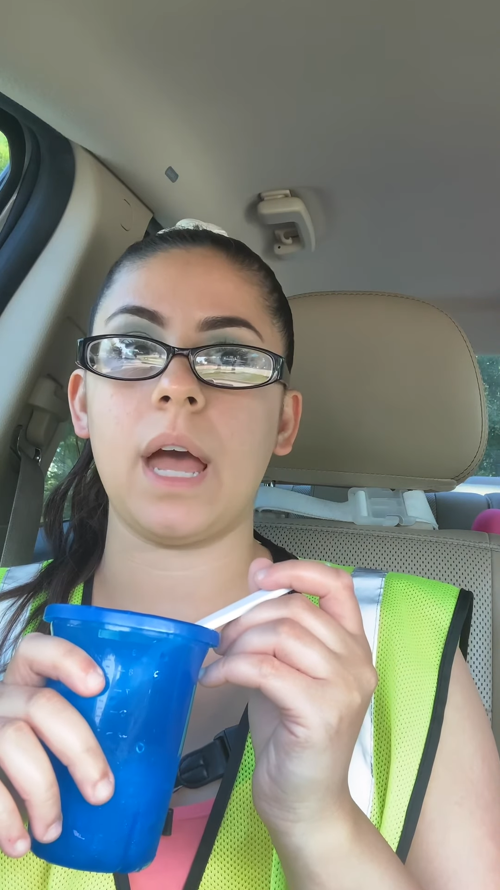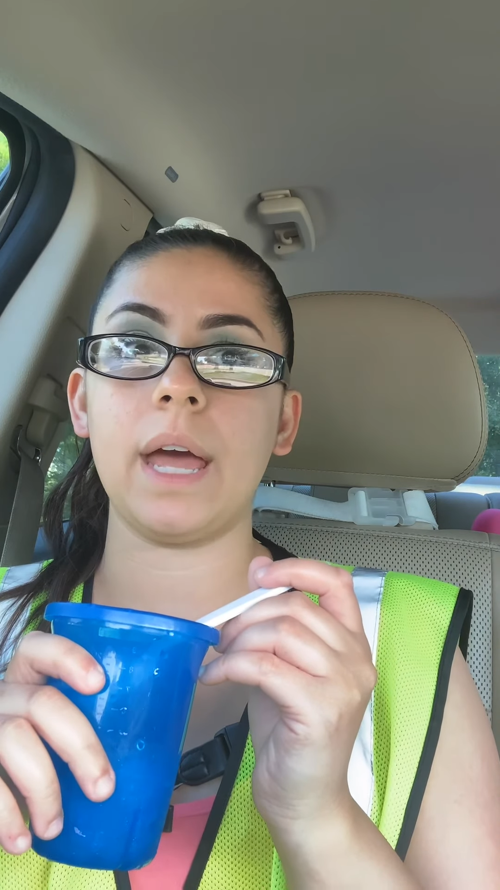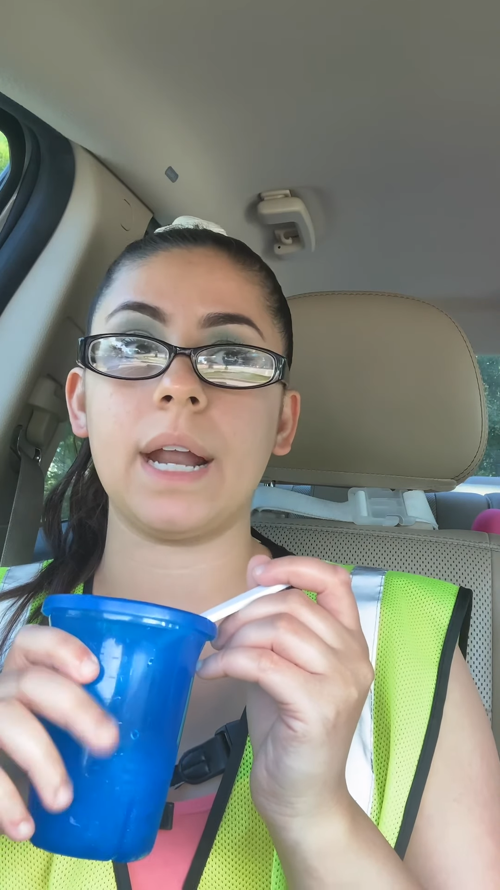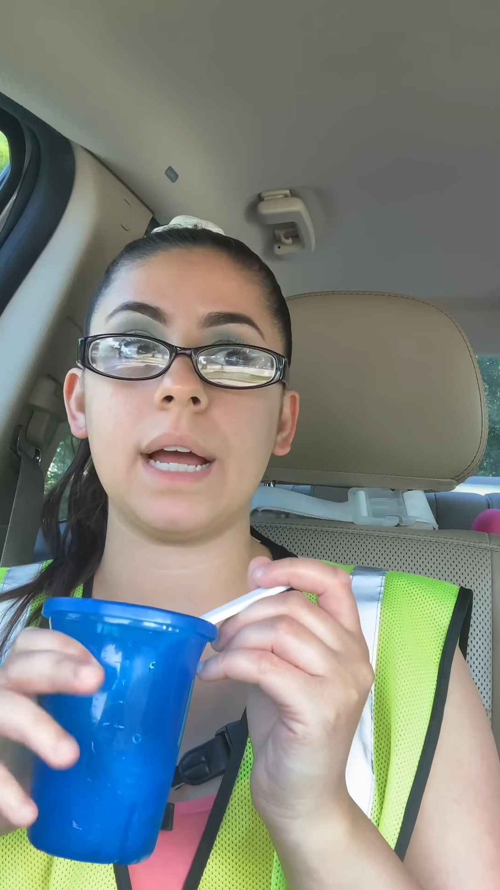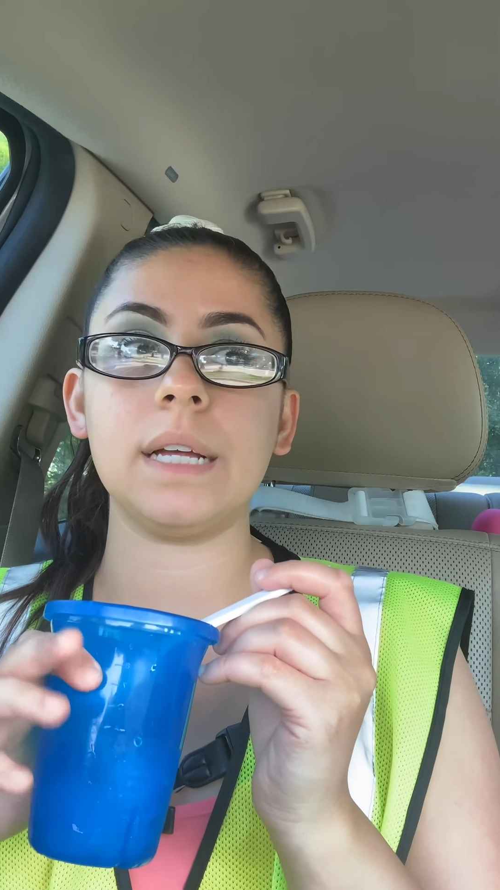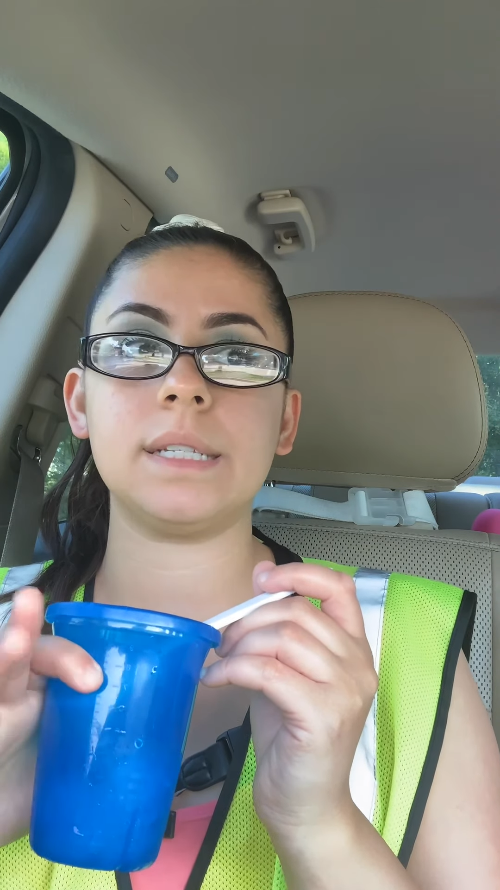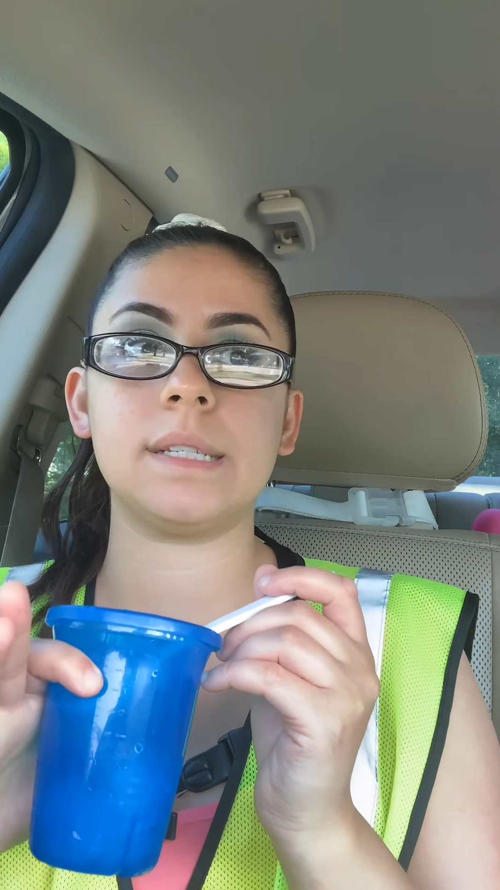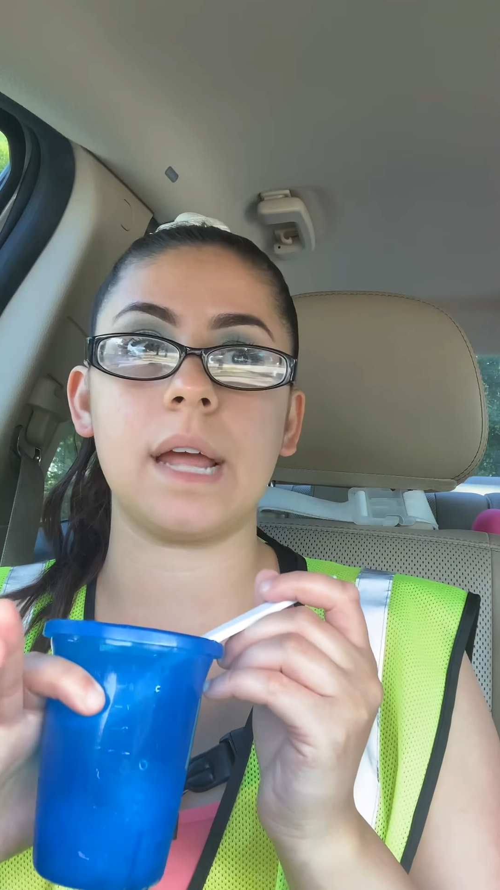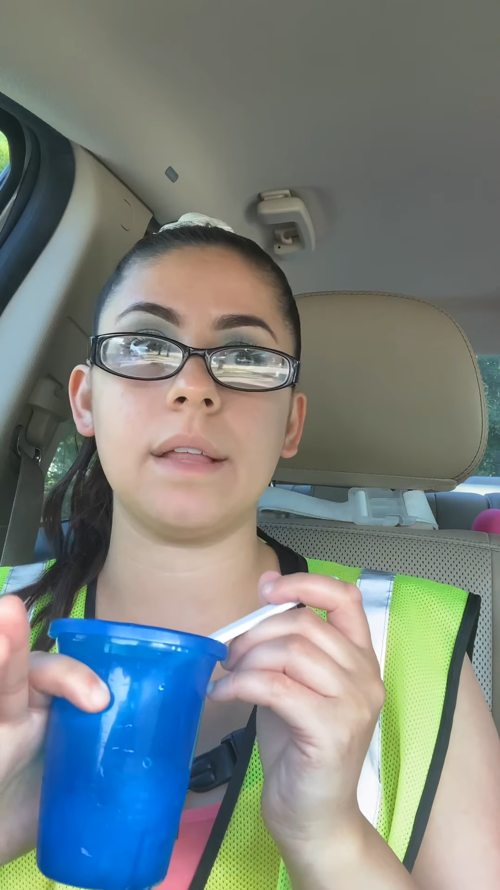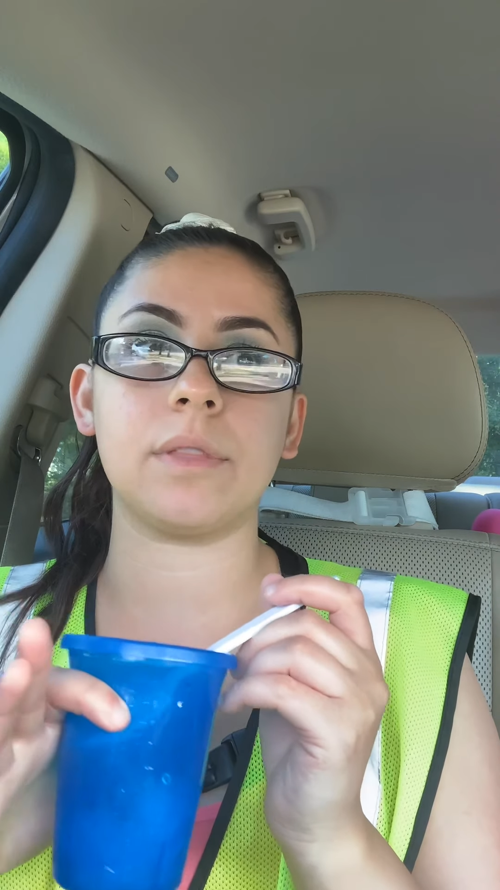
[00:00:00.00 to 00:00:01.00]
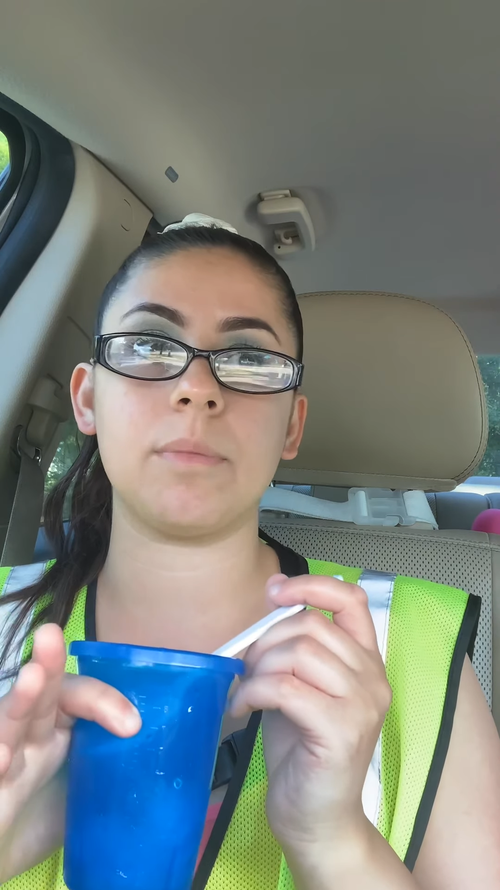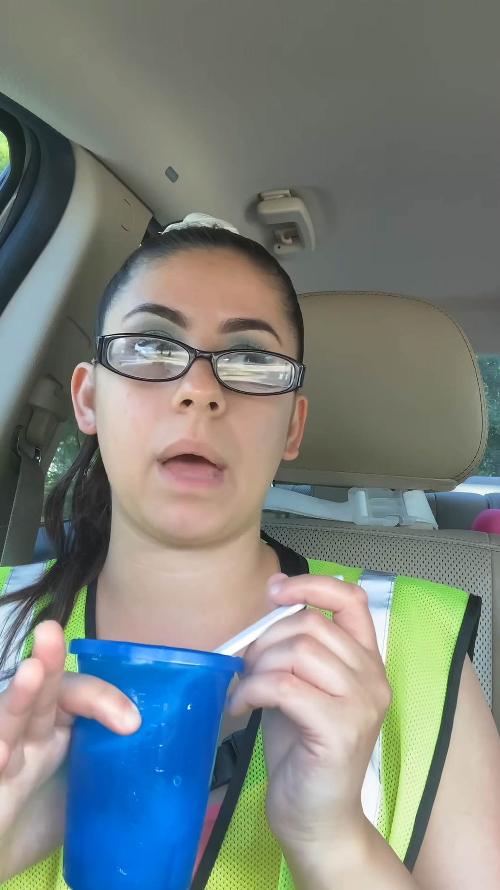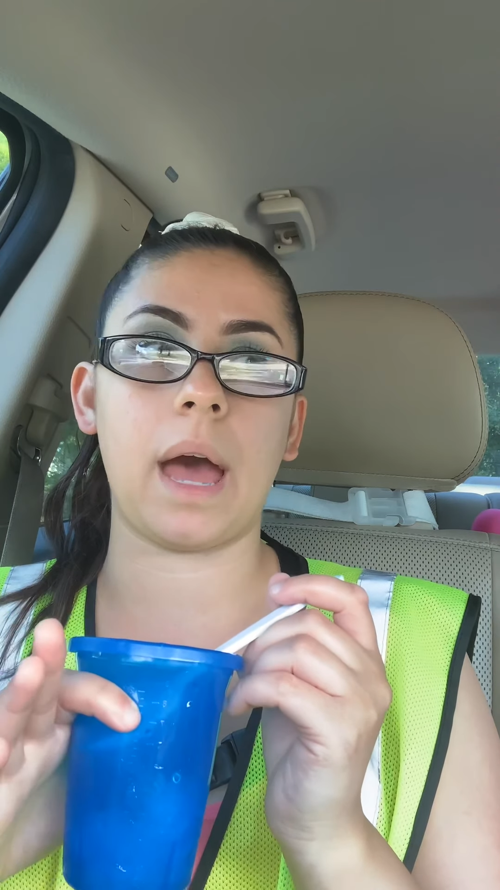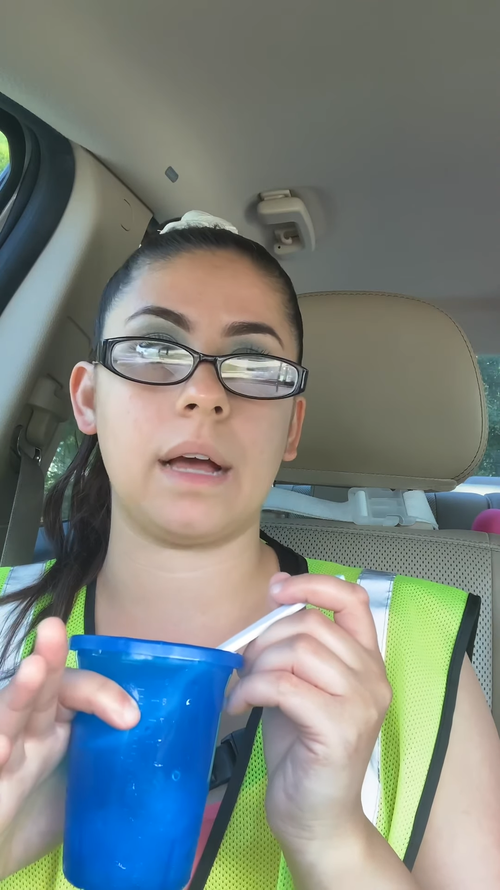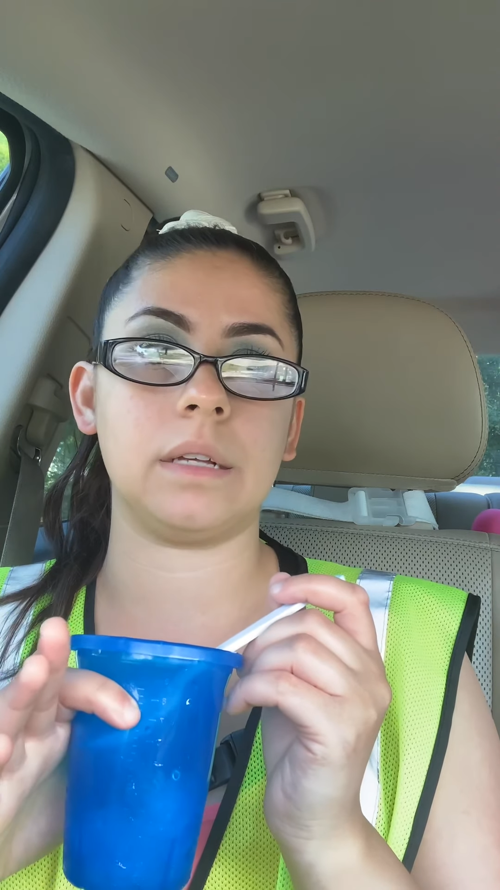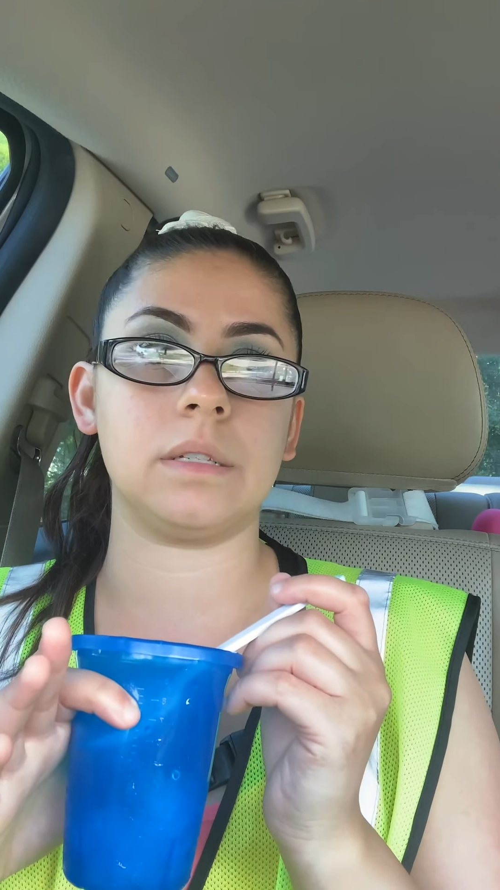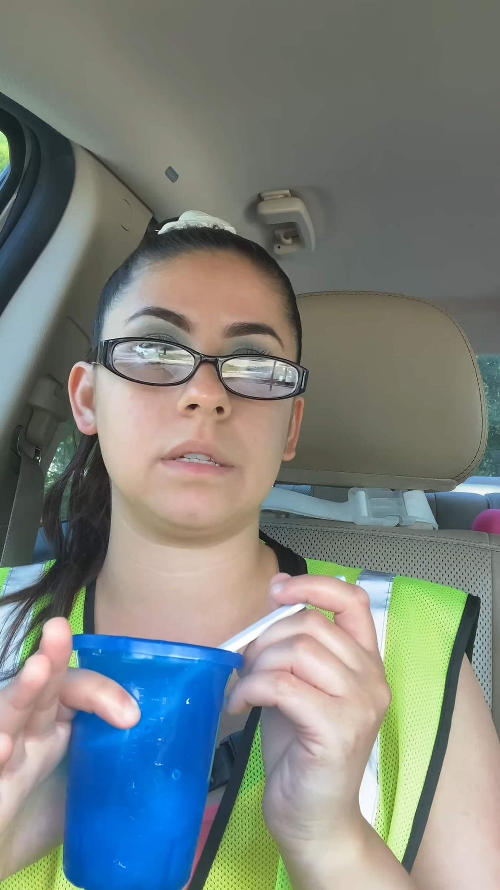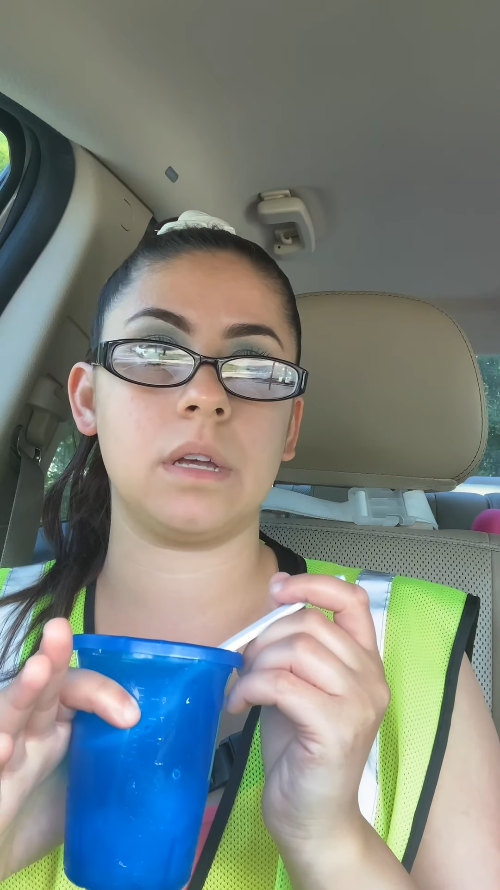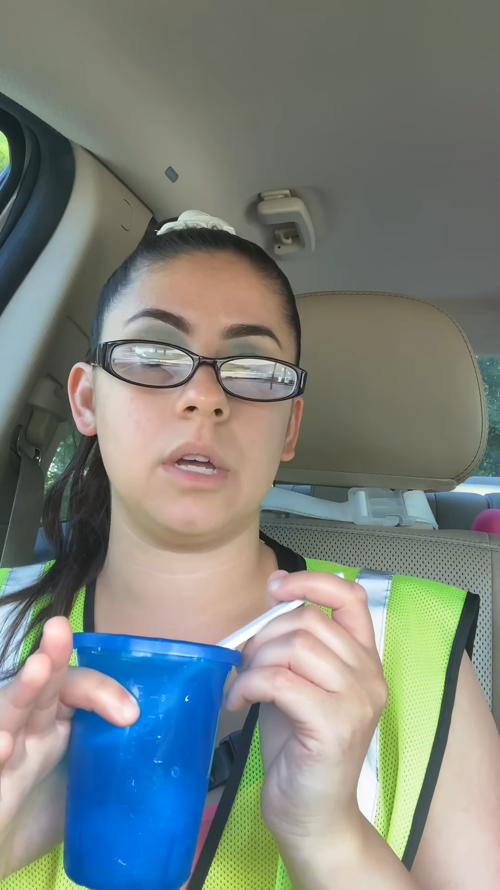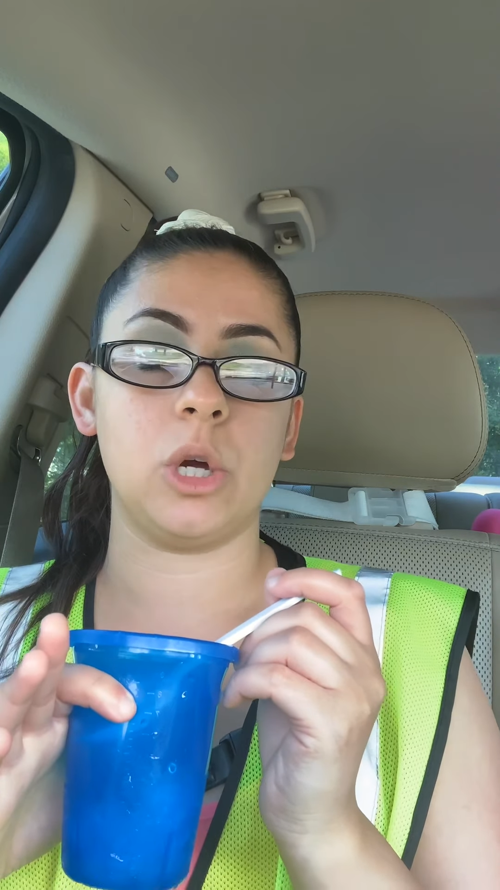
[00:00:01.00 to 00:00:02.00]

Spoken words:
and I state them as